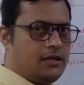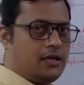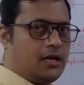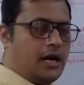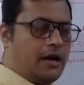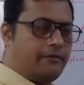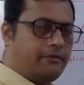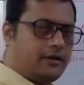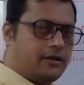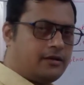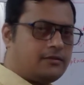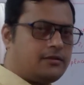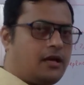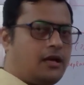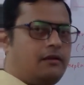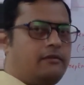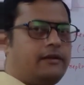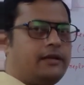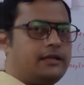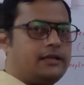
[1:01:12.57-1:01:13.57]
After
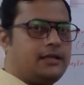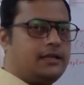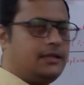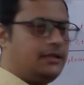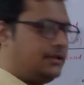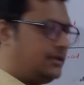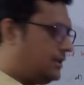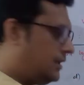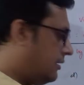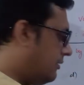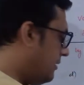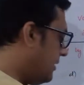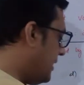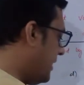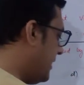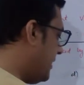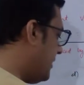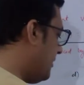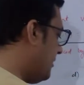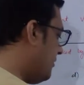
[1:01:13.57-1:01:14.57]
solving this, you will
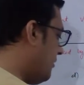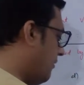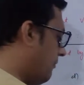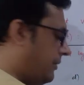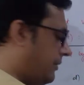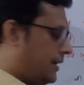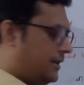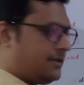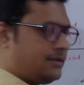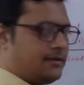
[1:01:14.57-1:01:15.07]
get a complex